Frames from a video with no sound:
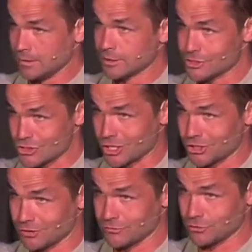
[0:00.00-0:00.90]

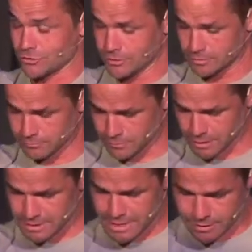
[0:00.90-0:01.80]
destruction of Jerusalem,
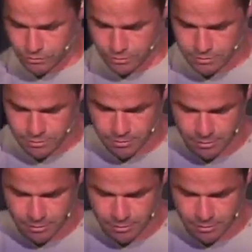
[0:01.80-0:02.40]
these next ones.